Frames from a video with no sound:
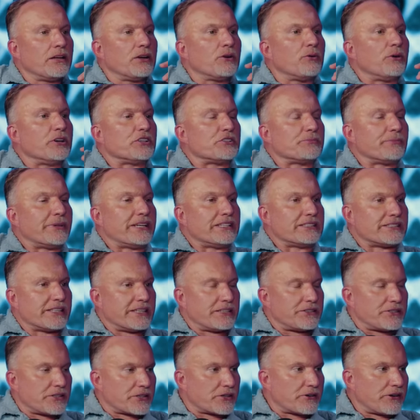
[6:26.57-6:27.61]
which means
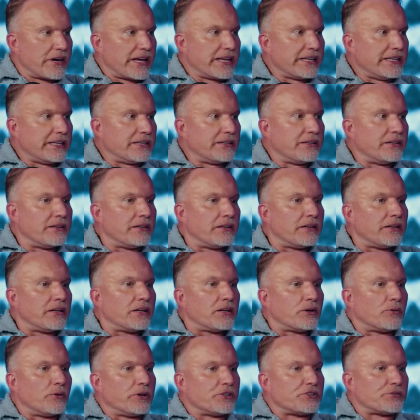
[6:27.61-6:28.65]
integrated,
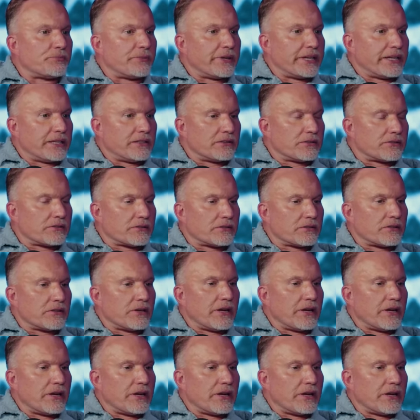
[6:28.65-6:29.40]
which means